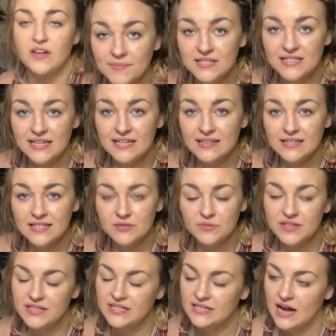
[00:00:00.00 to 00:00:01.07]
I'm seeing this
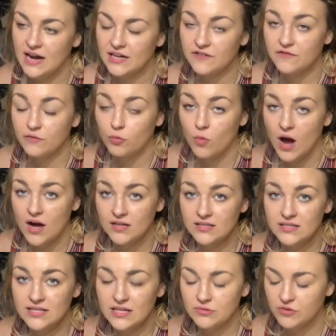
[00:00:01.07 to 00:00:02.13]
with the Nine of
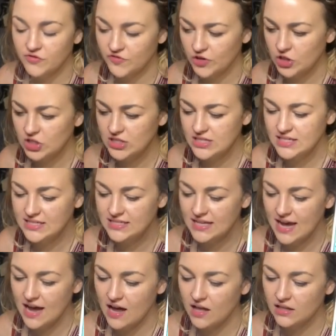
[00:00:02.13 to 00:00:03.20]
Wands in reverse, is
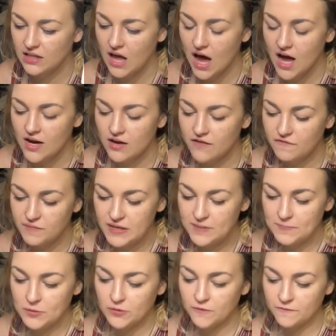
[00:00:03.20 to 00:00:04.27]
that a lot of
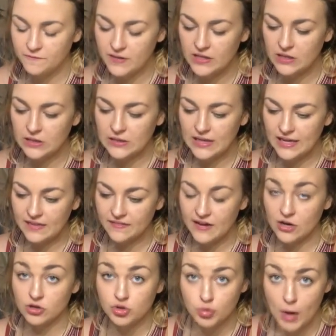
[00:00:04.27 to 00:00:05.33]
people feel like they
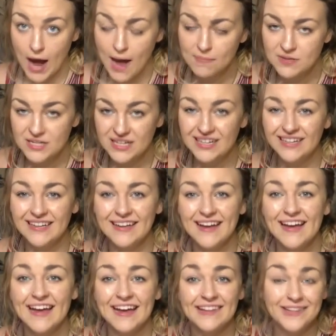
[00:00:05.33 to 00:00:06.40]
are trapped
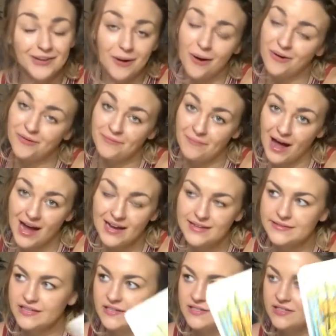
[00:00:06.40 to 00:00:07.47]
in their own
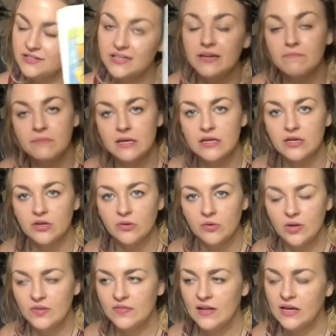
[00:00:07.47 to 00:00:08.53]
minds until they meet you,
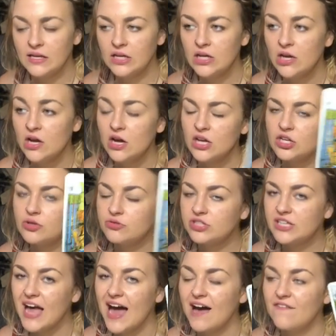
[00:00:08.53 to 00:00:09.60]
and then you
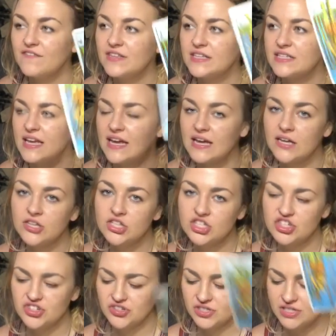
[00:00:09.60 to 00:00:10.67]
just have these
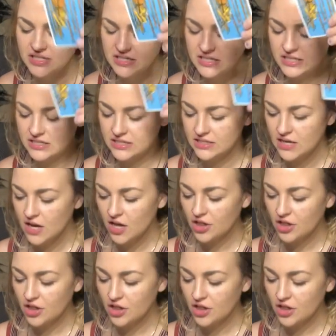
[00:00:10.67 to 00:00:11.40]
answers, these